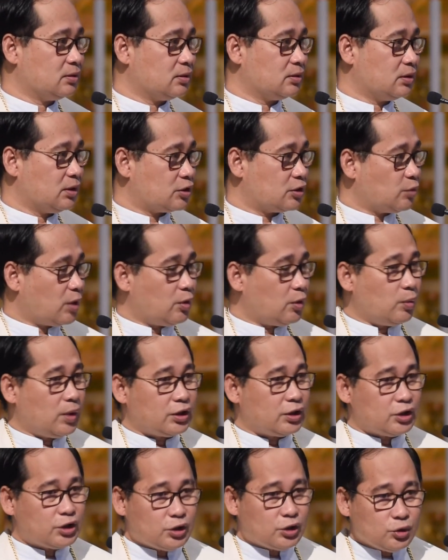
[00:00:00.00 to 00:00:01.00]
That's why
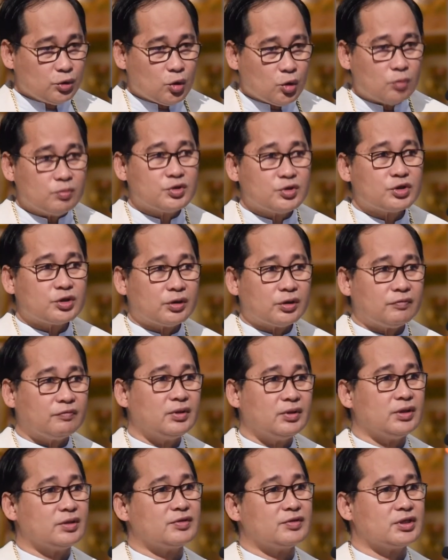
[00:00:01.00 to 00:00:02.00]
when you observe
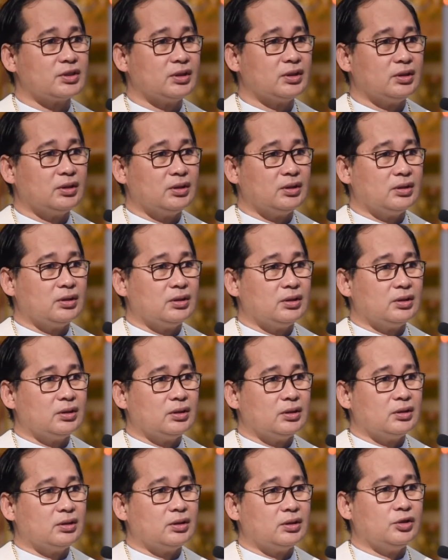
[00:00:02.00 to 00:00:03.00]
this,
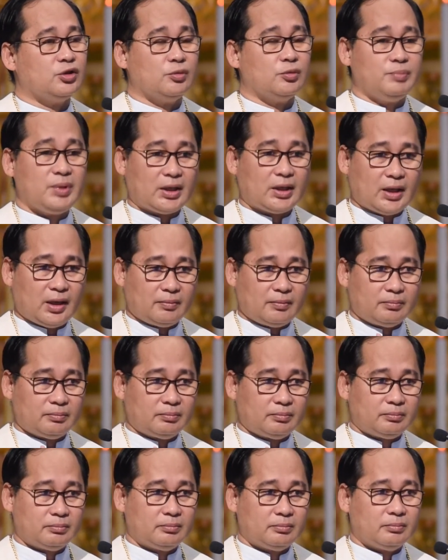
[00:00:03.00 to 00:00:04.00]
you
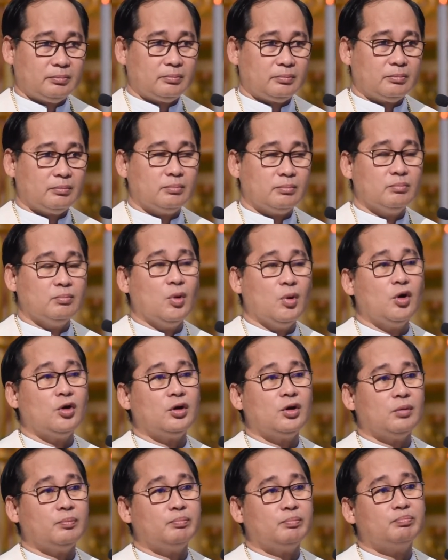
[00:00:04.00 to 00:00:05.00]
become
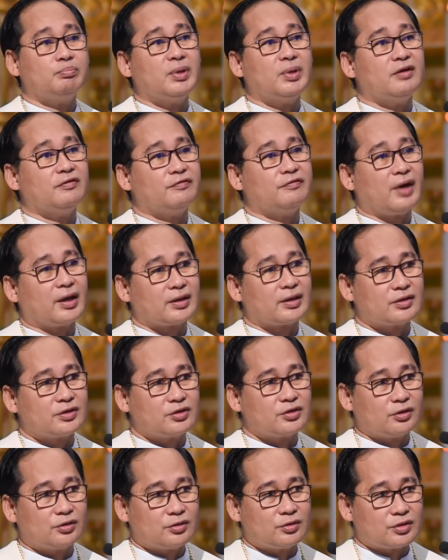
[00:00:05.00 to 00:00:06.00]
more perfect,
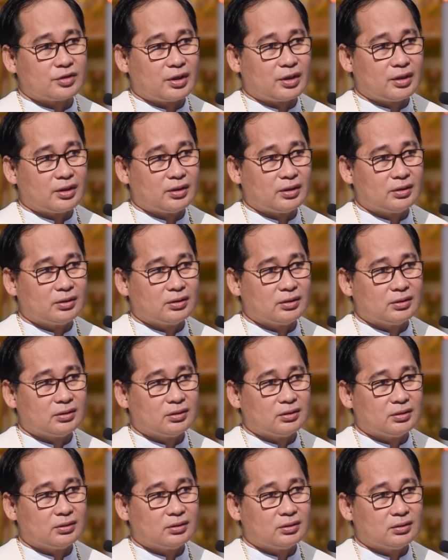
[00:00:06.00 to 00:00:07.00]
so to say,
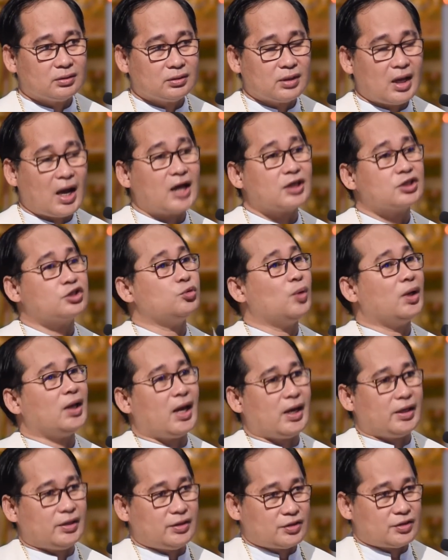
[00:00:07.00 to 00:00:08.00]

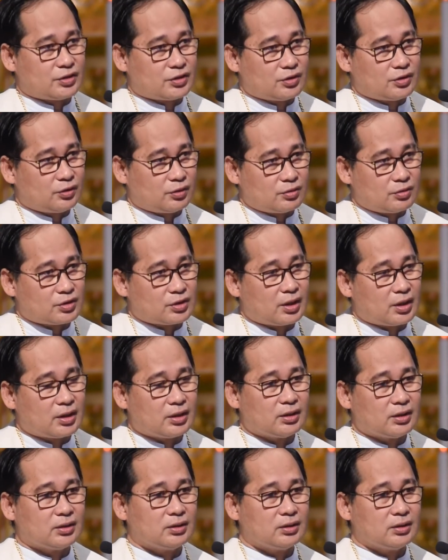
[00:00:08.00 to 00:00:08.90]
actualized, so to say,